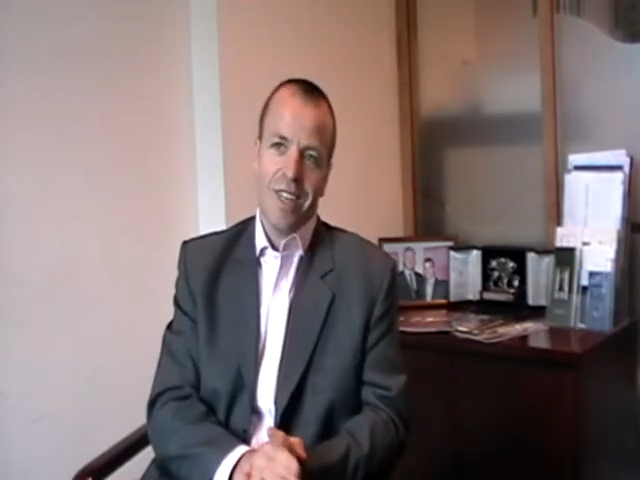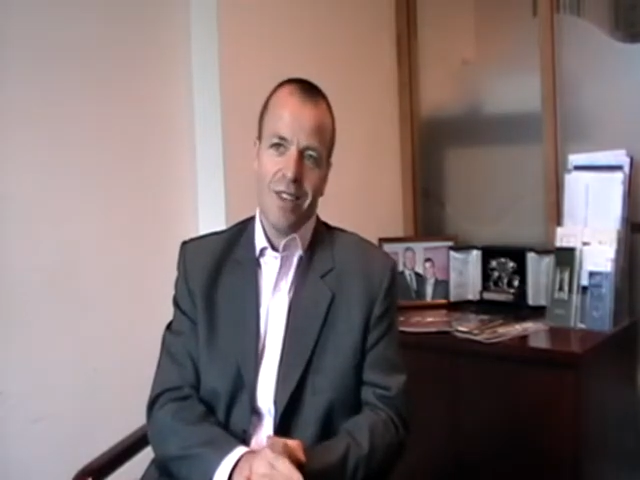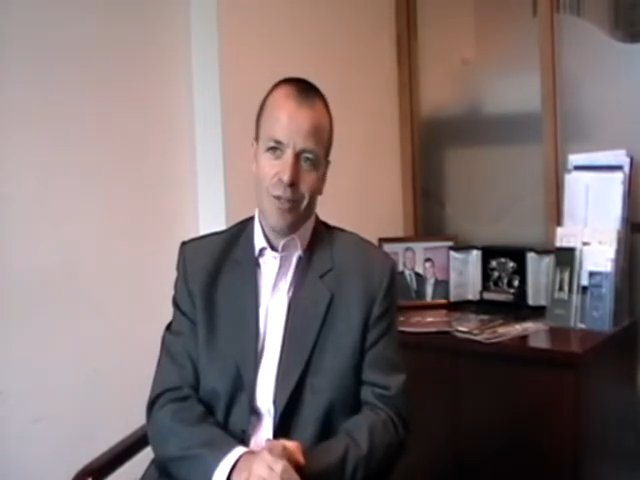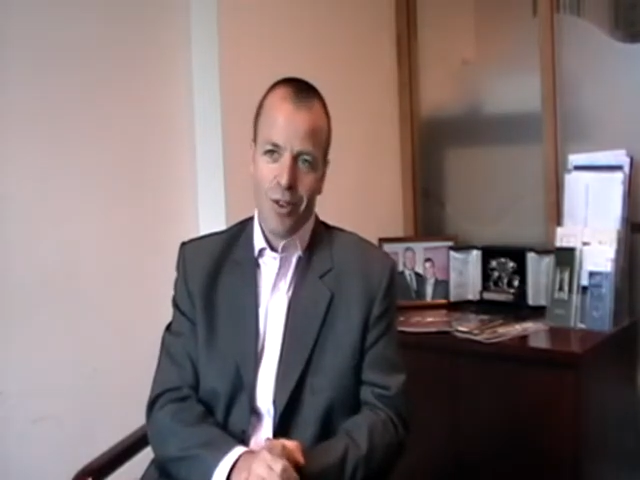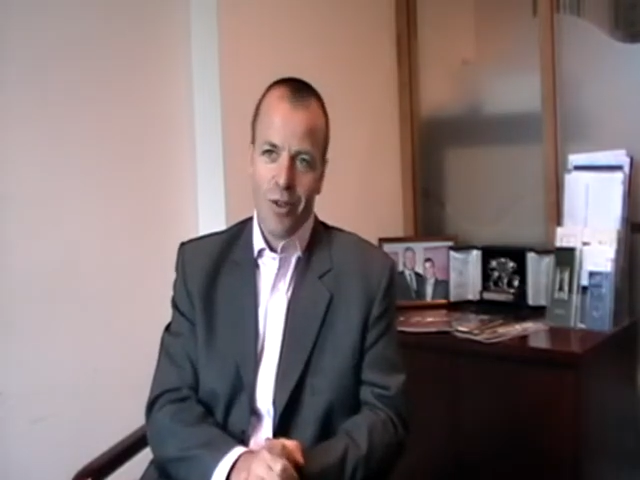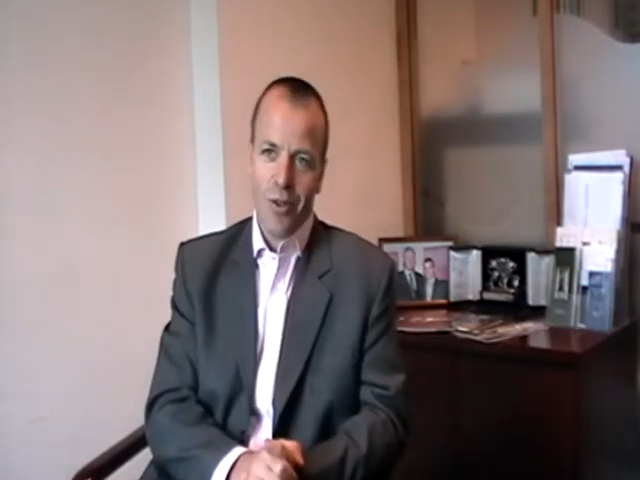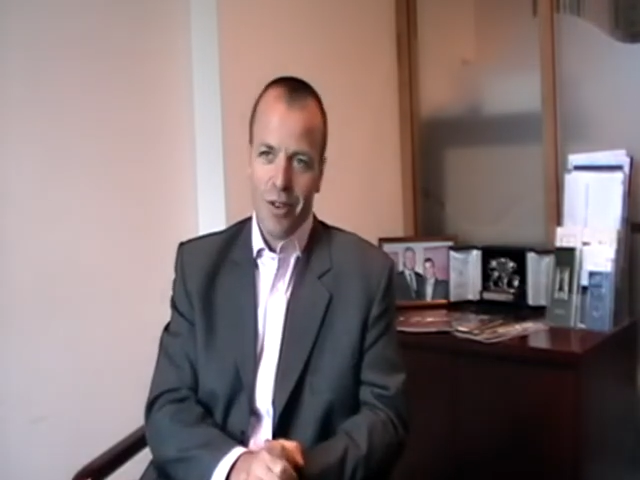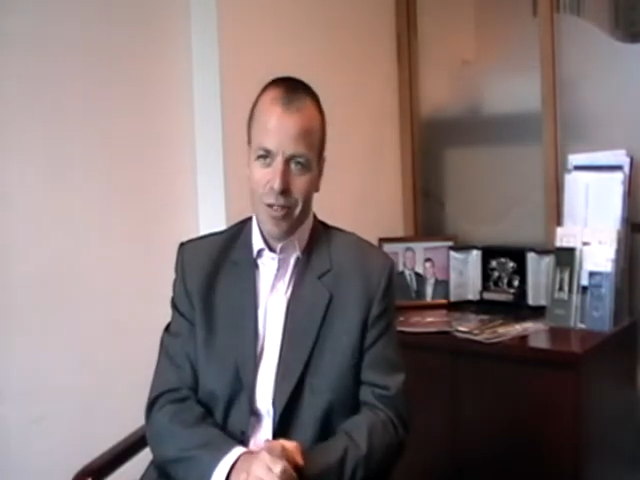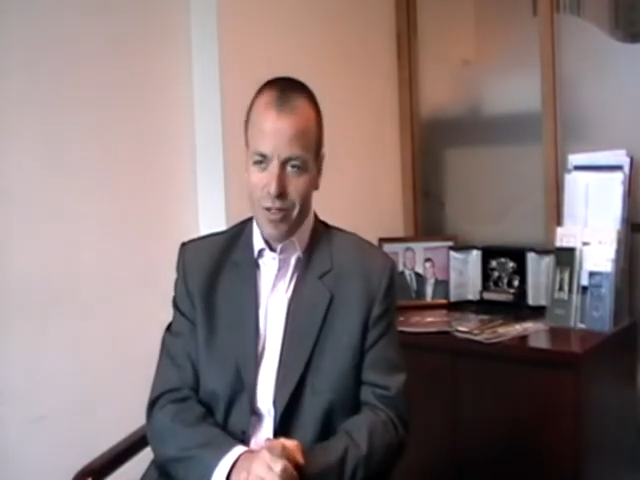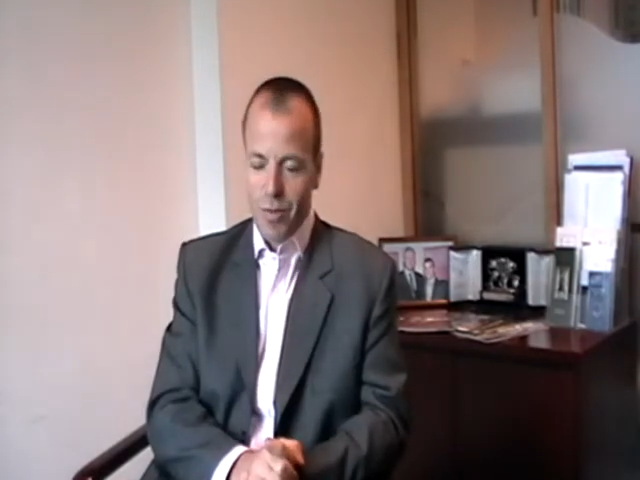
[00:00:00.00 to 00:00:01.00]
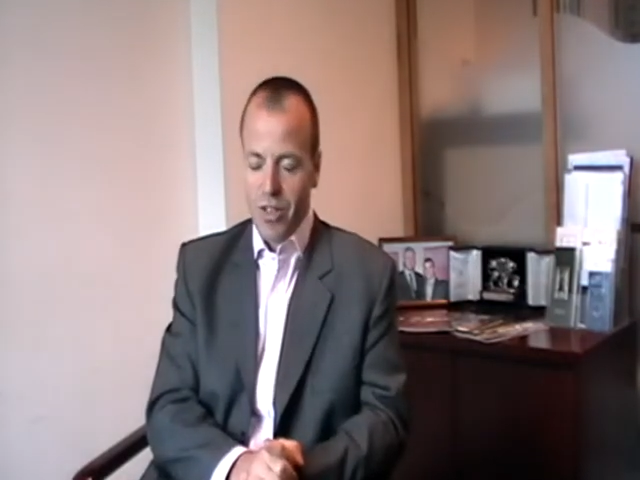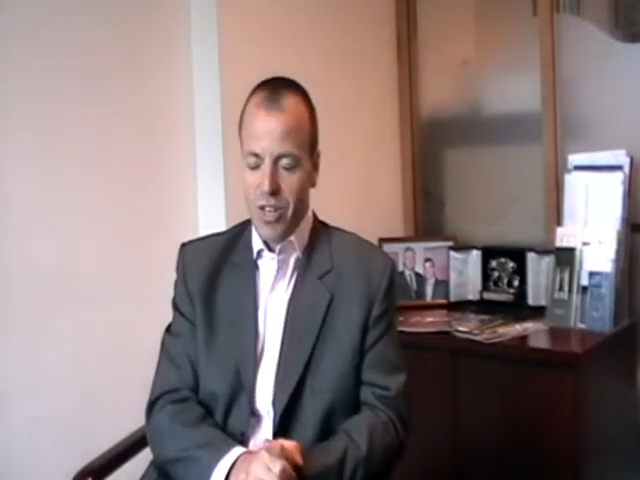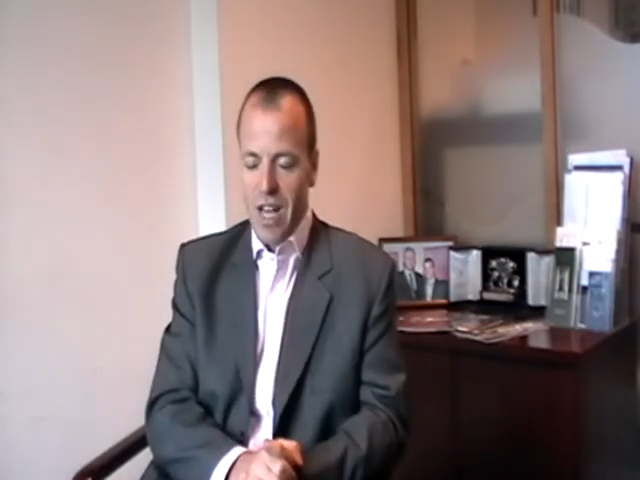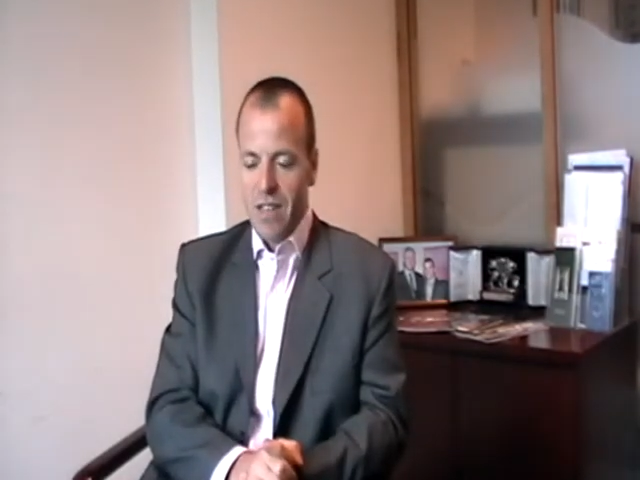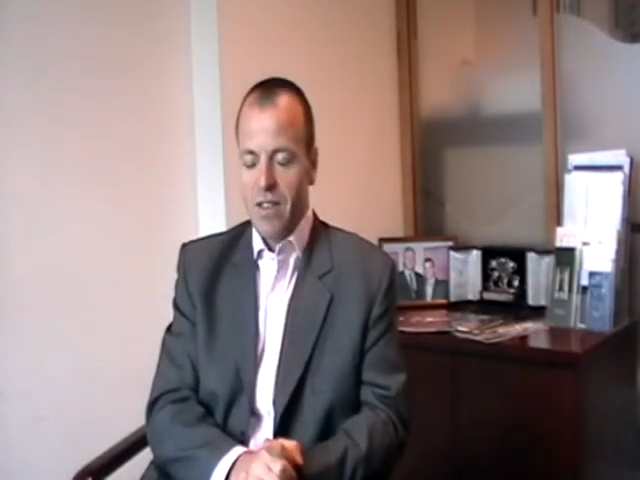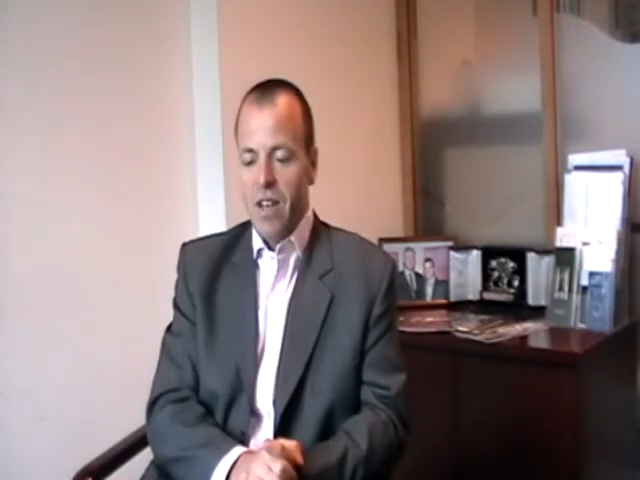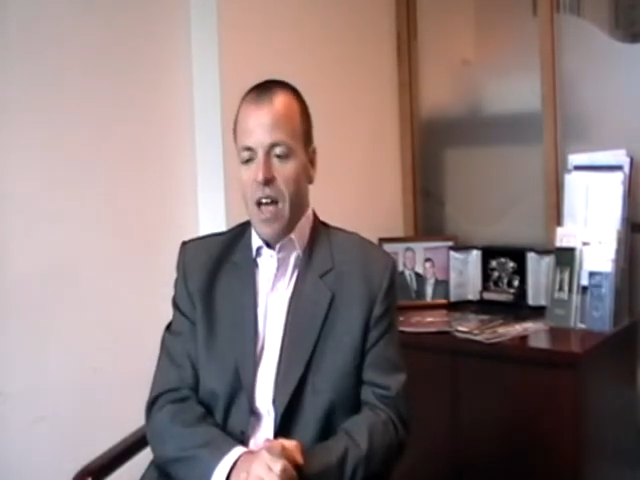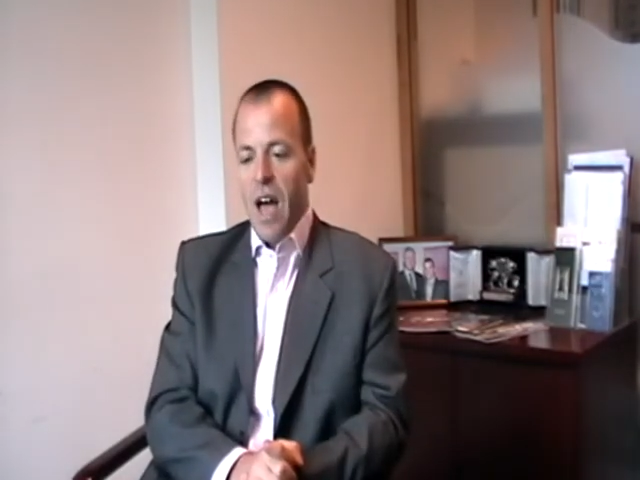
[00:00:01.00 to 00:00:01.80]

the need for a lawyer is much less,